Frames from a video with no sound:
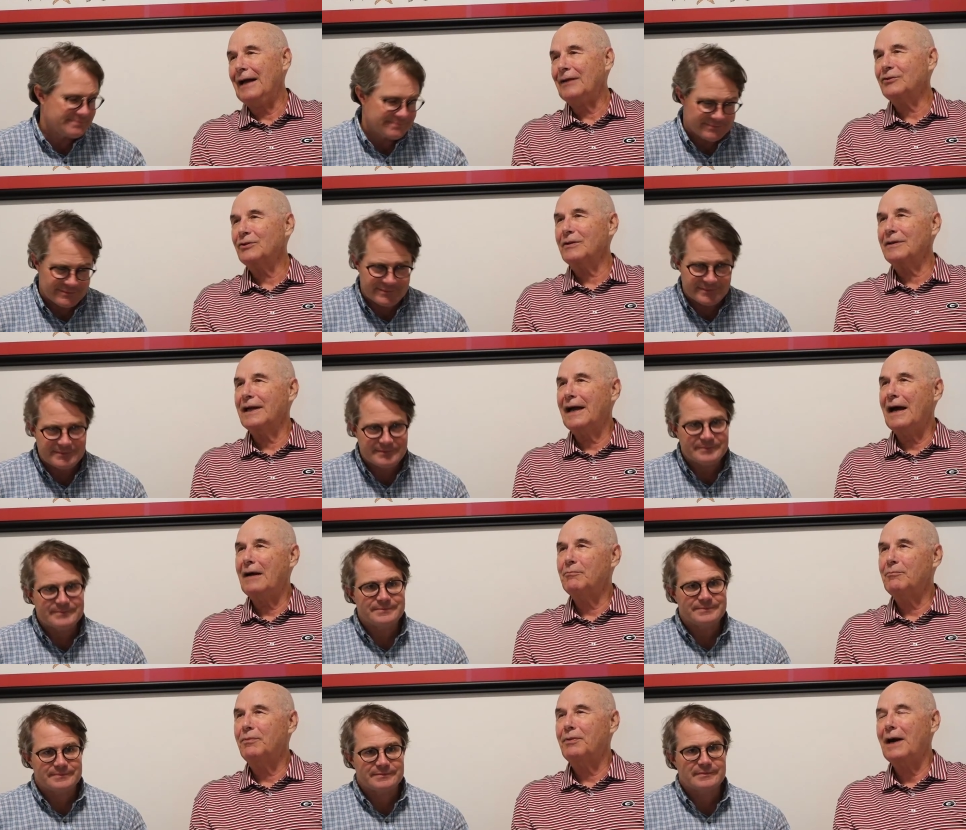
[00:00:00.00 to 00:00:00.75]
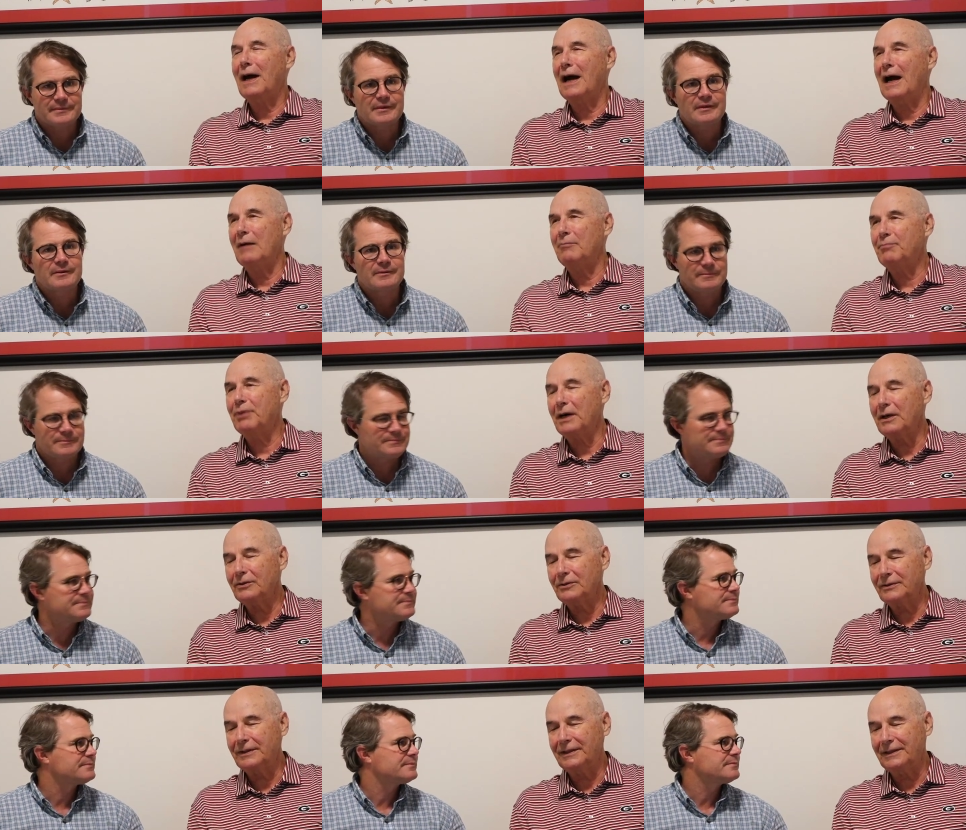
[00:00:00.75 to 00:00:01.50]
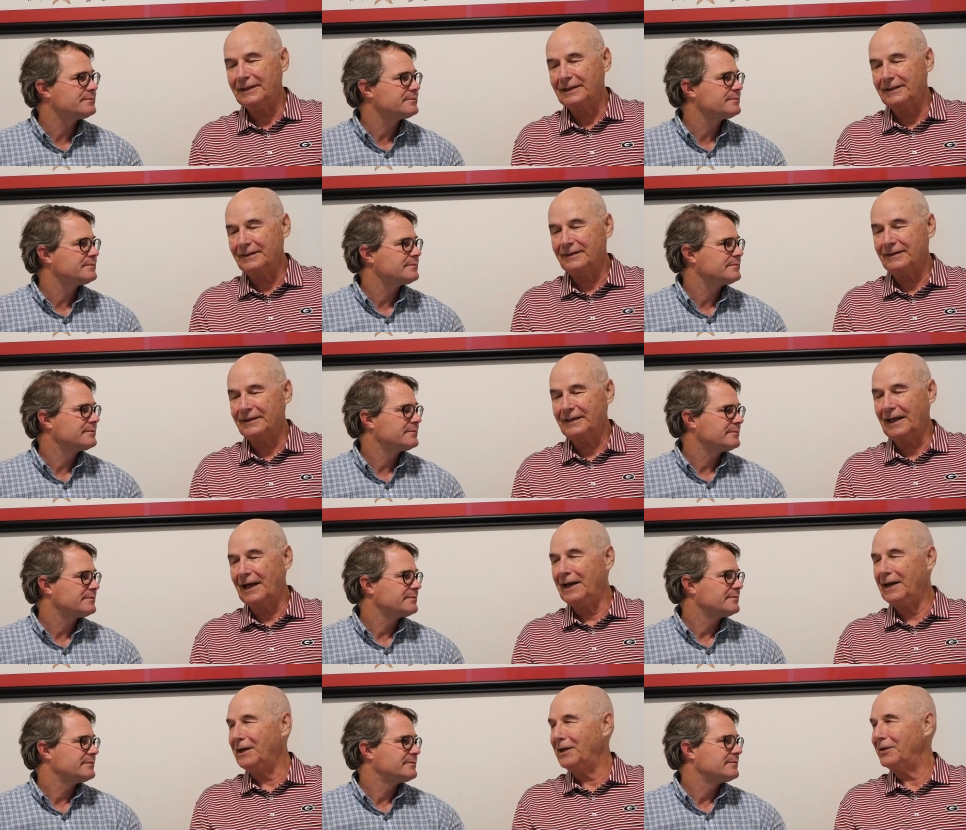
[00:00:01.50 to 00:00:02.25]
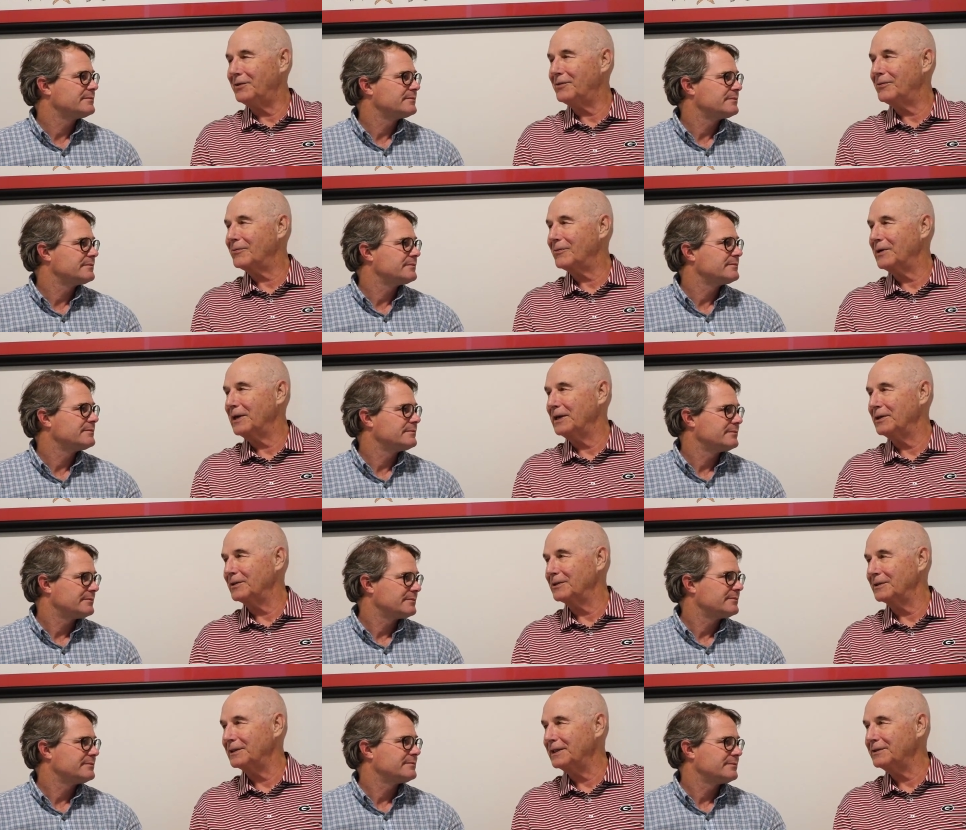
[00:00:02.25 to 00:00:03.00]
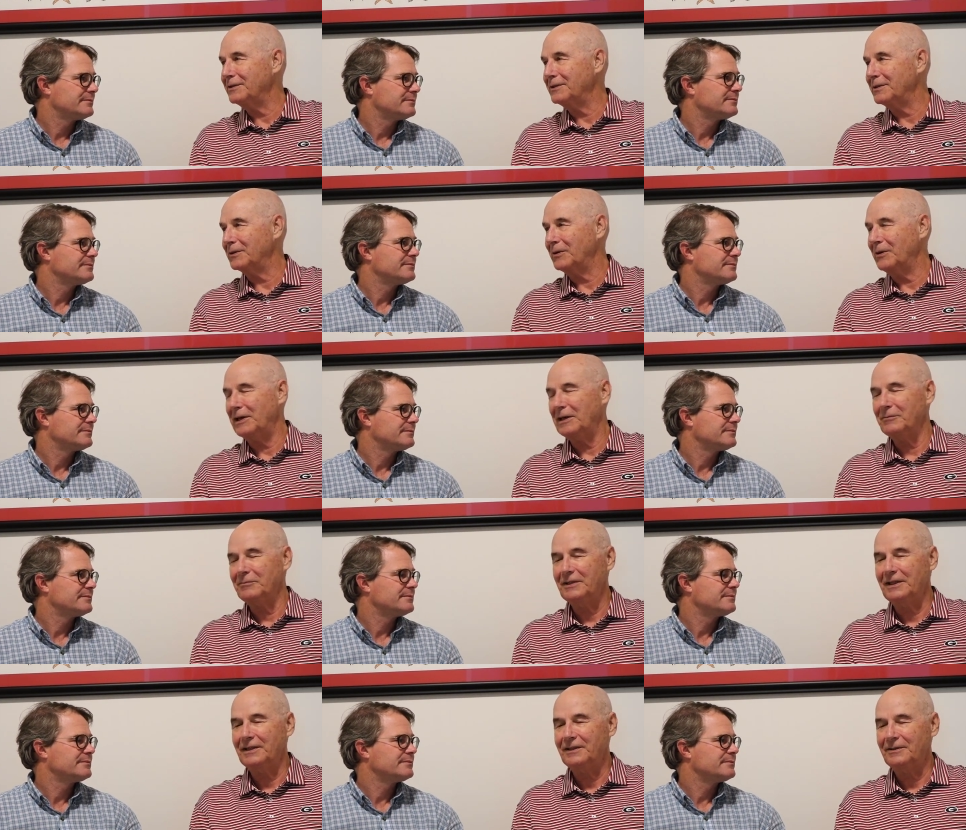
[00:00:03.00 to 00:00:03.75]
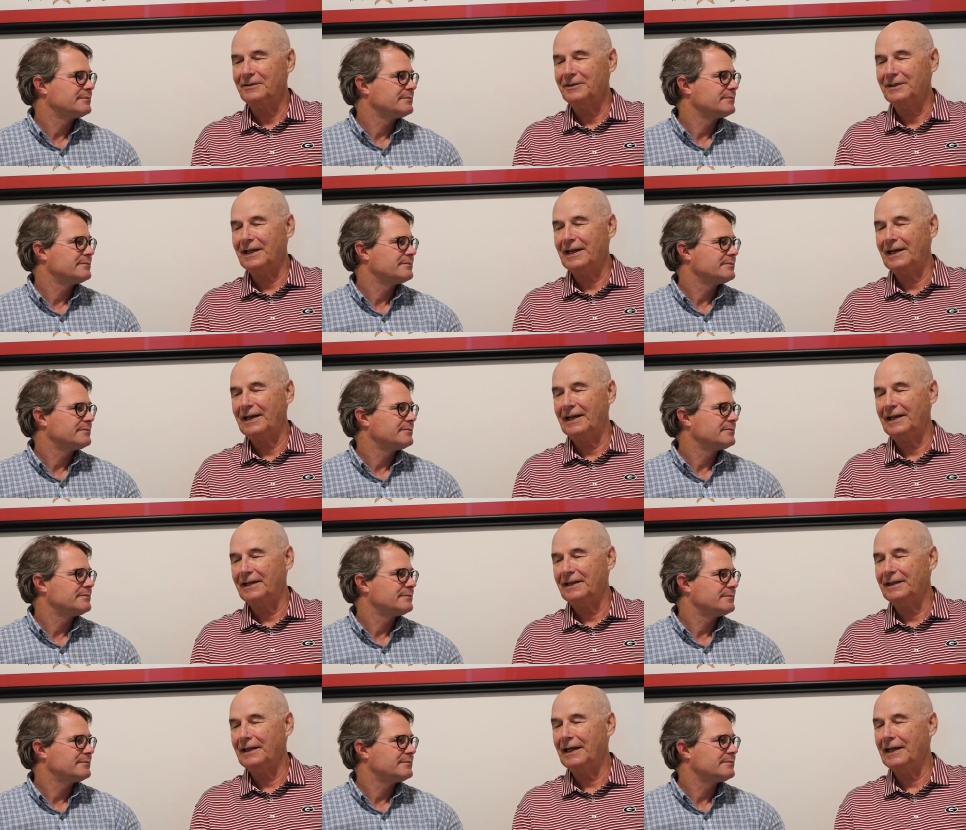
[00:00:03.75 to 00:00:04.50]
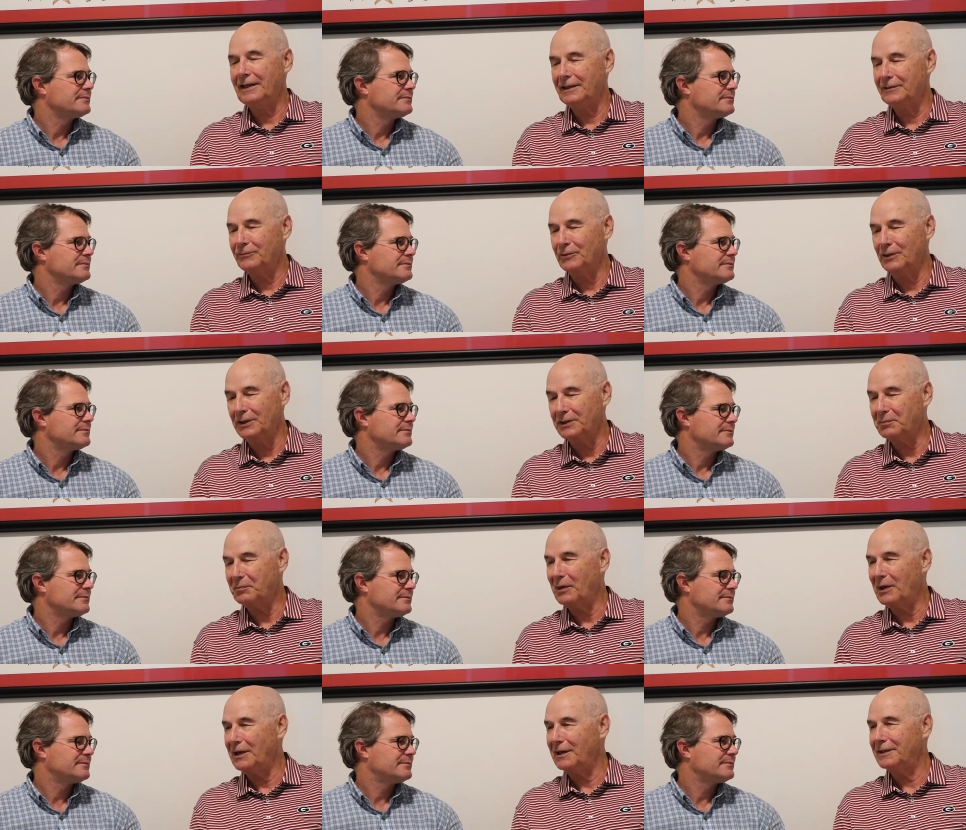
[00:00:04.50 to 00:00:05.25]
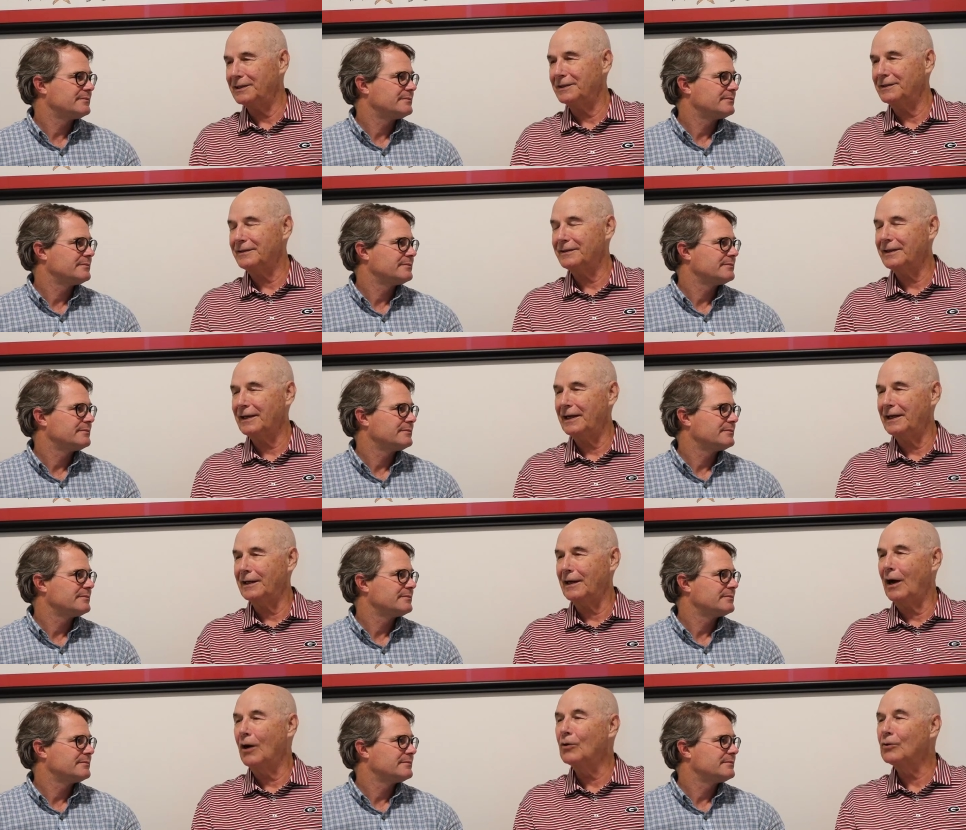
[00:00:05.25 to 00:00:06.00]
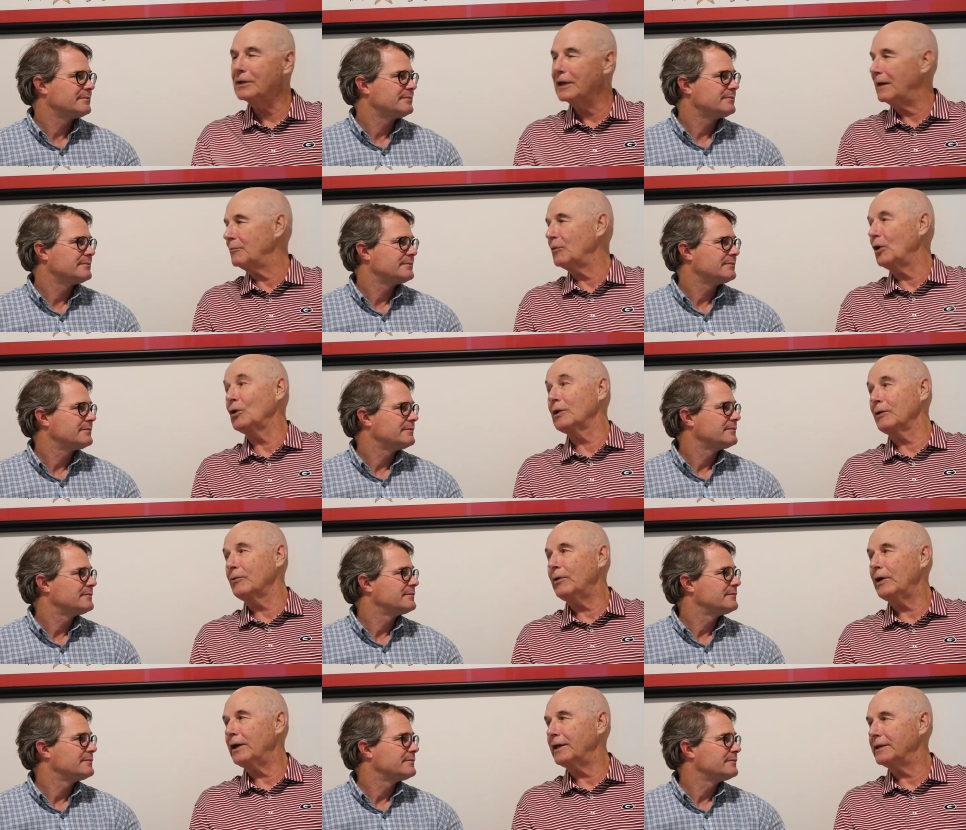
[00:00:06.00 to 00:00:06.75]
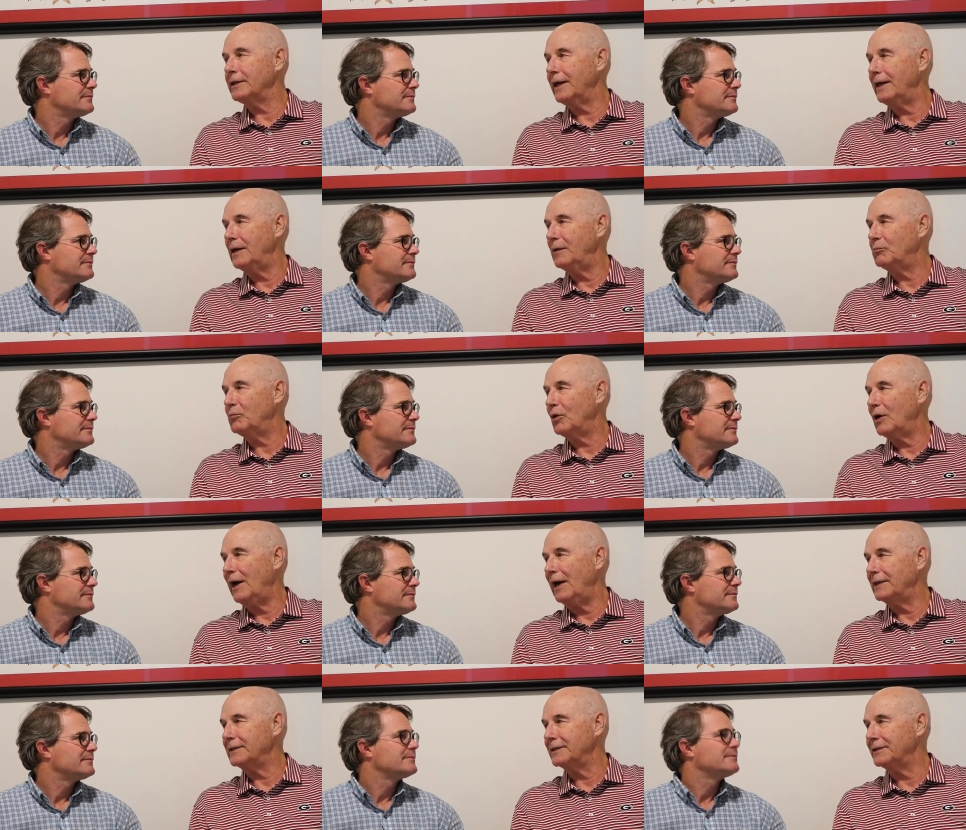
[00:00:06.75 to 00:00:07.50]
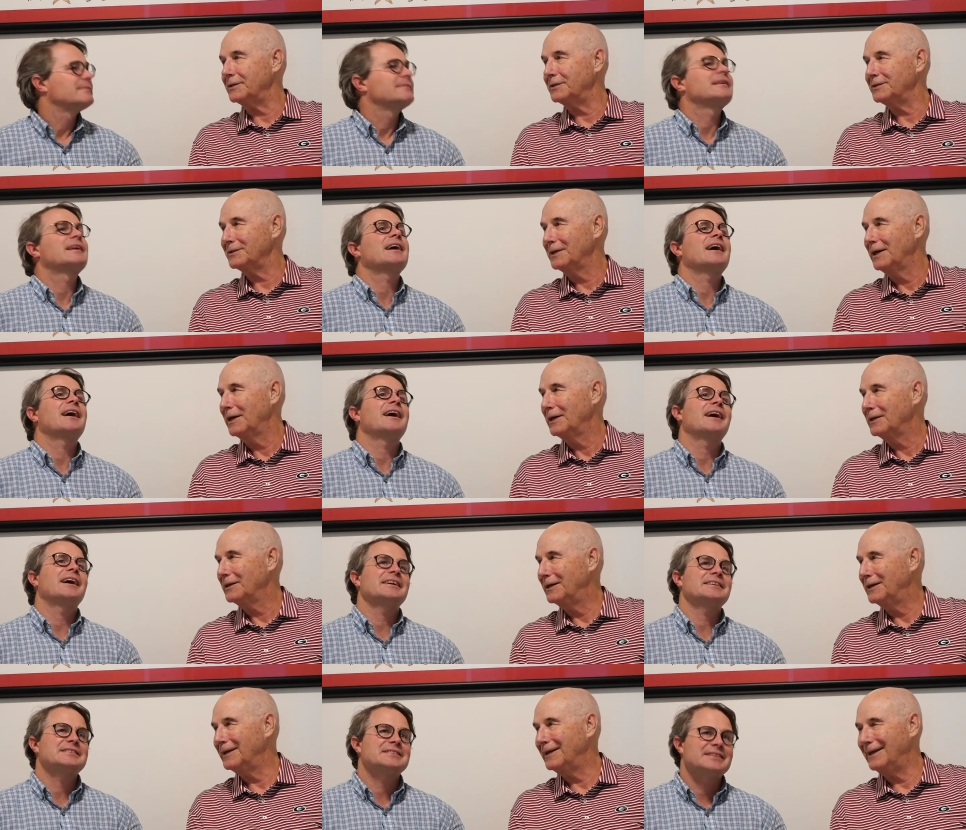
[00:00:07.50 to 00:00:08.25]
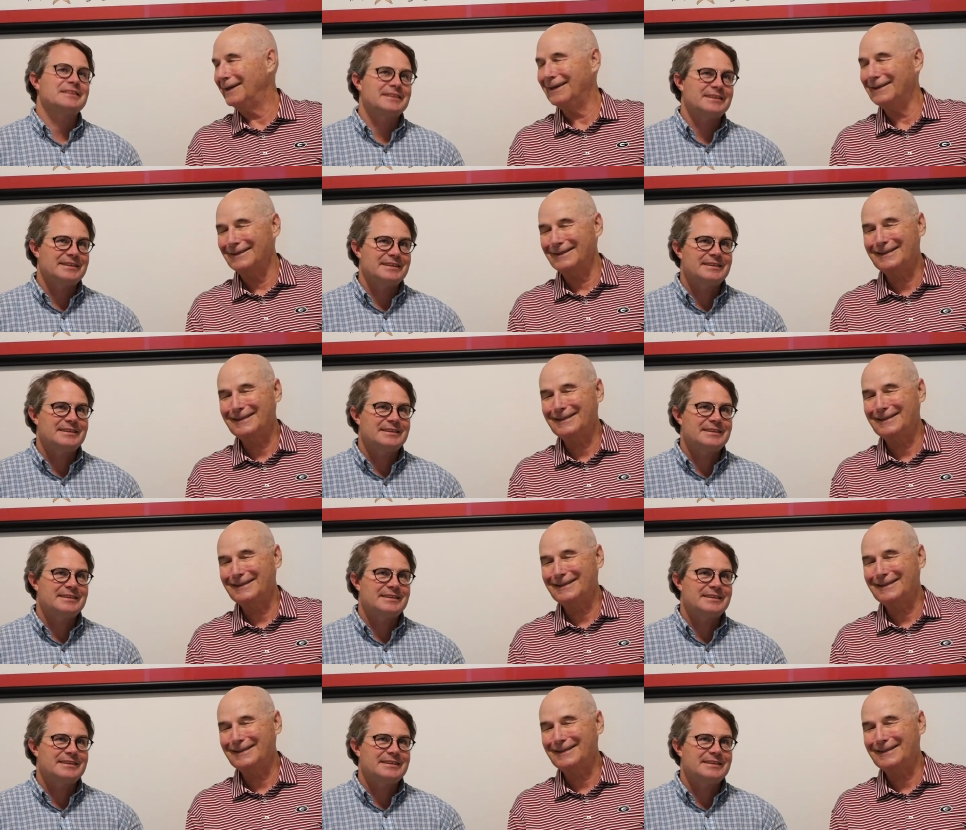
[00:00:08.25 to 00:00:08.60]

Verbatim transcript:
Speaker 1: actually, I I posted his eighty three on Instagram the other day, and he responded saying, oh, "I'm only wearing that at practice." Gotcha.